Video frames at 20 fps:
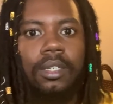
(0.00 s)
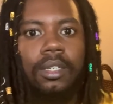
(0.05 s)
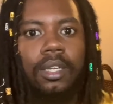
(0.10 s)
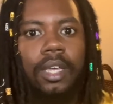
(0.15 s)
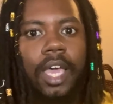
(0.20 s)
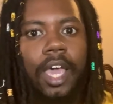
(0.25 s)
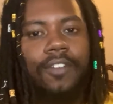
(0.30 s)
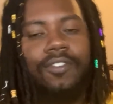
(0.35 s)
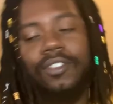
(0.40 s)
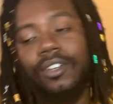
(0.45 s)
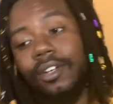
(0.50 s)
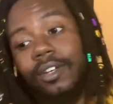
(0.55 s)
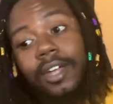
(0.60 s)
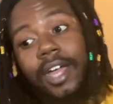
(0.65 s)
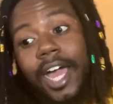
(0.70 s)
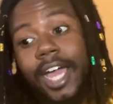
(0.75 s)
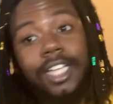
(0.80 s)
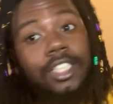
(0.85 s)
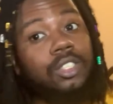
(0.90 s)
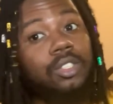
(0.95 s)
After
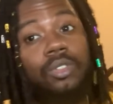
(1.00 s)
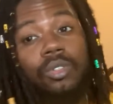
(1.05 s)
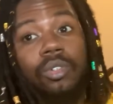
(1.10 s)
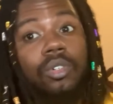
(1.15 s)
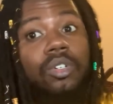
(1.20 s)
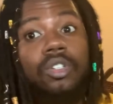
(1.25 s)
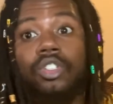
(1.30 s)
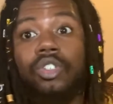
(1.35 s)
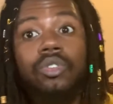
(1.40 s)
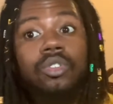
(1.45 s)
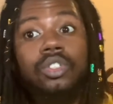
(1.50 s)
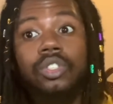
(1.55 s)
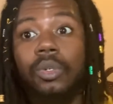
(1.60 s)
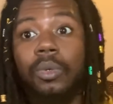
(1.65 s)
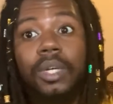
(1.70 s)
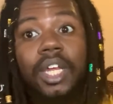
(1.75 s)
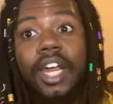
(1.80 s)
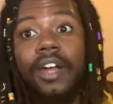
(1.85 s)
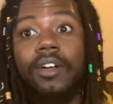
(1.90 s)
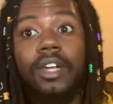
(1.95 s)
high school, you can do
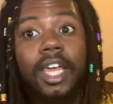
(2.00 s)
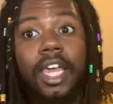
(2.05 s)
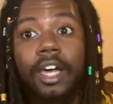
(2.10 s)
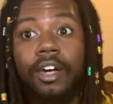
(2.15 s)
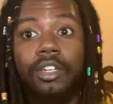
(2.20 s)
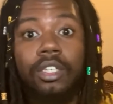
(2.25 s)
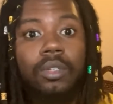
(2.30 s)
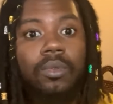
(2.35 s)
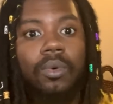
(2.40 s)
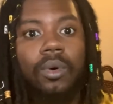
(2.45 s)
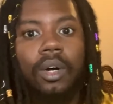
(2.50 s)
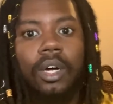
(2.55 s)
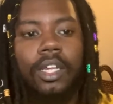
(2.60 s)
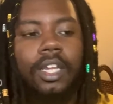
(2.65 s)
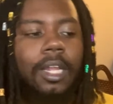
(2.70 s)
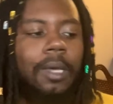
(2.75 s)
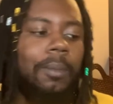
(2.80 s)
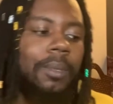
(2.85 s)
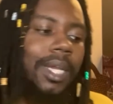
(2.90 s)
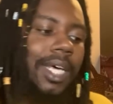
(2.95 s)
whatever the hell you want.
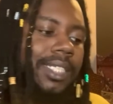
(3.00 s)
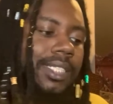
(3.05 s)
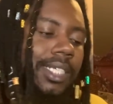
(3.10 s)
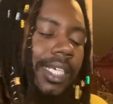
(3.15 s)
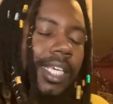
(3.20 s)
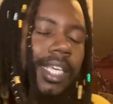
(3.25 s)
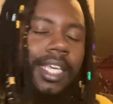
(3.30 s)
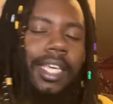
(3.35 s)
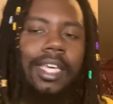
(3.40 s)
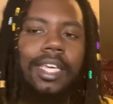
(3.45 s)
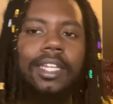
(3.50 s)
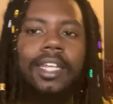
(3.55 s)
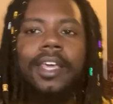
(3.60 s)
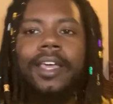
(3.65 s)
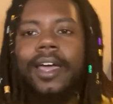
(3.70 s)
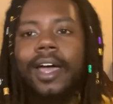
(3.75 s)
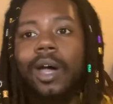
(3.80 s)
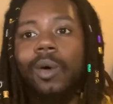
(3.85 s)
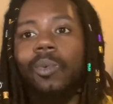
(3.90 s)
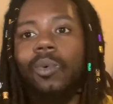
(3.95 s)
But as a kid,
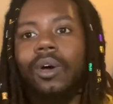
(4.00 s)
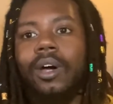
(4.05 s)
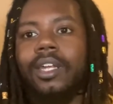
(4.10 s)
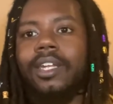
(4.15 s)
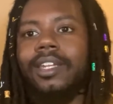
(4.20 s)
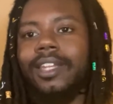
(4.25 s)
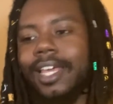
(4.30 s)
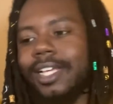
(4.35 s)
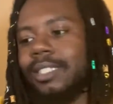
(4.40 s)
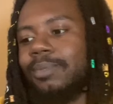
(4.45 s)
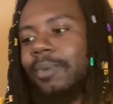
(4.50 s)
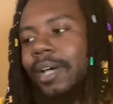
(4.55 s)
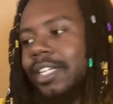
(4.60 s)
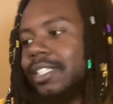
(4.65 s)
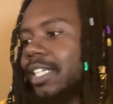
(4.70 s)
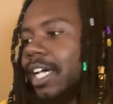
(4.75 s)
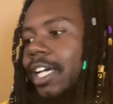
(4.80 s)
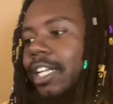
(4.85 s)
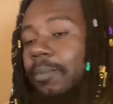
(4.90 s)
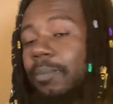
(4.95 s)
that's my
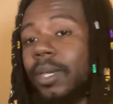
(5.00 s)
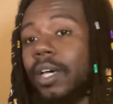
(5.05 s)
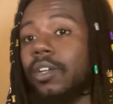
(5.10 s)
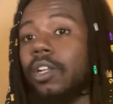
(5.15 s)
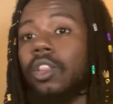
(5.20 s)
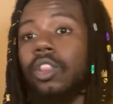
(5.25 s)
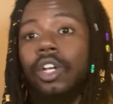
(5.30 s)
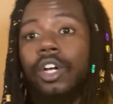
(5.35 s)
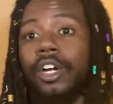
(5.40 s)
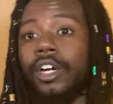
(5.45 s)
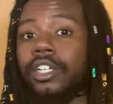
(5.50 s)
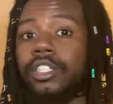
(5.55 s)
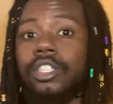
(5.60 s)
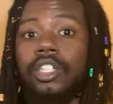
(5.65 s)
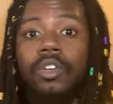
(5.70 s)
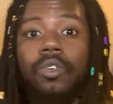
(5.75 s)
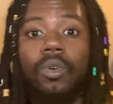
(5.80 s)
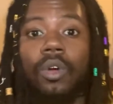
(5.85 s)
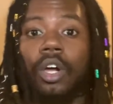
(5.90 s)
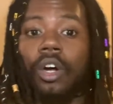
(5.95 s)
time to be able to learn, to
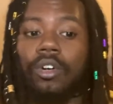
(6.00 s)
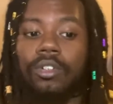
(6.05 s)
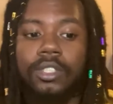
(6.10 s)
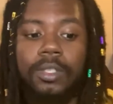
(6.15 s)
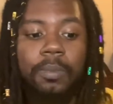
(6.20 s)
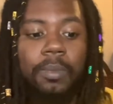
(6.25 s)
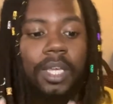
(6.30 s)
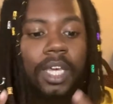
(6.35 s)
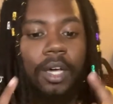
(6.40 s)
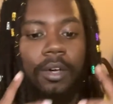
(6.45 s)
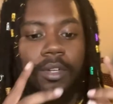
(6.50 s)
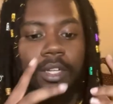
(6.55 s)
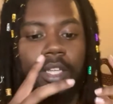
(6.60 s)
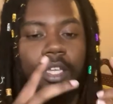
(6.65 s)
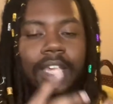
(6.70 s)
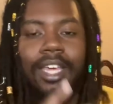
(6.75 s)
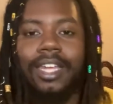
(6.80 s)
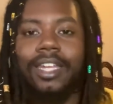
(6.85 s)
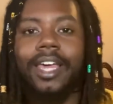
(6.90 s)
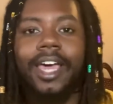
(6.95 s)
grow, to be able to
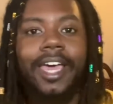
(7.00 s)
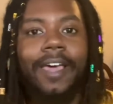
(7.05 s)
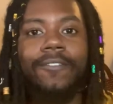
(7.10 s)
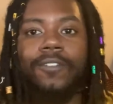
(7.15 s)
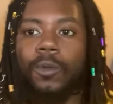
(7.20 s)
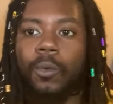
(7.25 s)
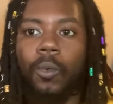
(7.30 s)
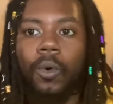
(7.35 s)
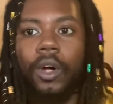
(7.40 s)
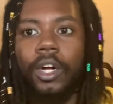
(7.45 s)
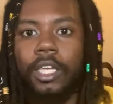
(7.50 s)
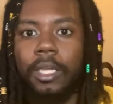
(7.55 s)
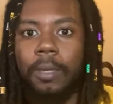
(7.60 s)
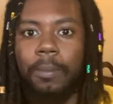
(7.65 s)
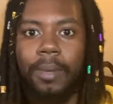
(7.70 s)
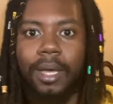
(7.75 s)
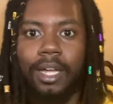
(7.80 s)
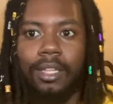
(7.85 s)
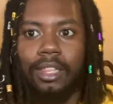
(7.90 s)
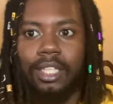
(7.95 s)
not have to worry
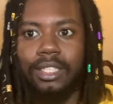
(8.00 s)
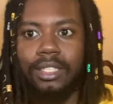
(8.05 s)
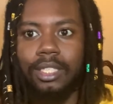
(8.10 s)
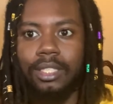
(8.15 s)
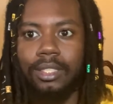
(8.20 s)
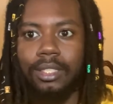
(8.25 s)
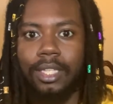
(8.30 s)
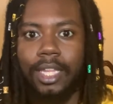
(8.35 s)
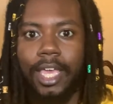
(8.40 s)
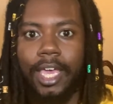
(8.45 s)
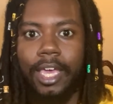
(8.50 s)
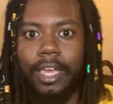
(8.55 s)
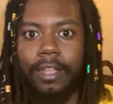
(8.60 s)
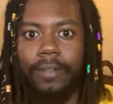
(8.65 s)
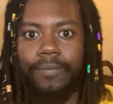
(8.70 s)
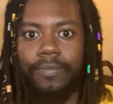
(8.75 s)
about this and that.